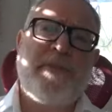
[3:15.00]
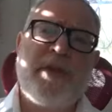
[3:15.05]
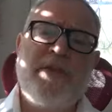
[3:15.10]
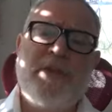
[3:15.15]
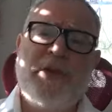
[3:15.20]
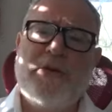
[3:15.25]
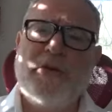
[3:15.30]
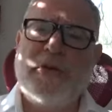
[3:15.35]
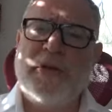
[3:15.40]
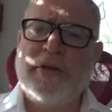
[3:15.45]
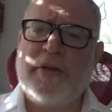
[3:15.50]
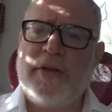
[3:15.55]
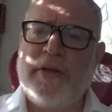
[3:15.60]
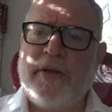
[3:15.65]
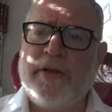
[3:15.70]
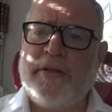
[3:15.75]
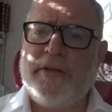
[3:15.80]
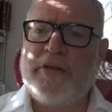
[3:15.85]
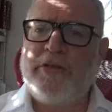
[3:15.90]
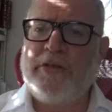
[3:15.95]

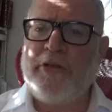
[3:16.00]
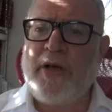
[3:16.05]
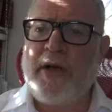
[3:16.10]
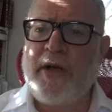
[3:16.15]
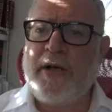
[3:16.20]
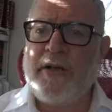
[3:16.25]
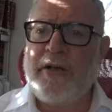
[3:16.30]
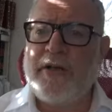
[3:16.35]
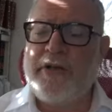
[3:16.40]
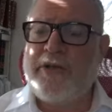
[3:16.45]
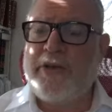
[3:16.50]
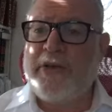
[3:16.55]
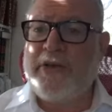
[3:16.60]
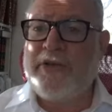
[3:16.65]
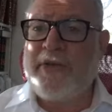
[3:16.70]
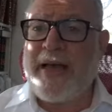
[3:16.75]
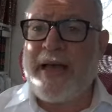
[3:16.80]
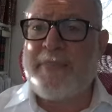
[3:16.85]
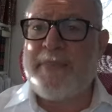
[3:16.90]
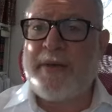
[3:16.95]
The child is
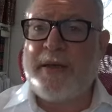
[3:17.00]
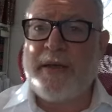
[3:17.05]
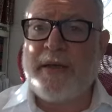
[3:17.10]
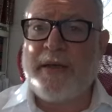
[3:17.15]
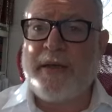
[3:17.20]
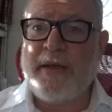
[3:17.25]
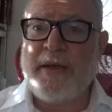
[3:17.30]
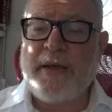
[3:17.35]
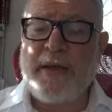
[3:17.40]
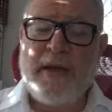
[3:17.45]
examining.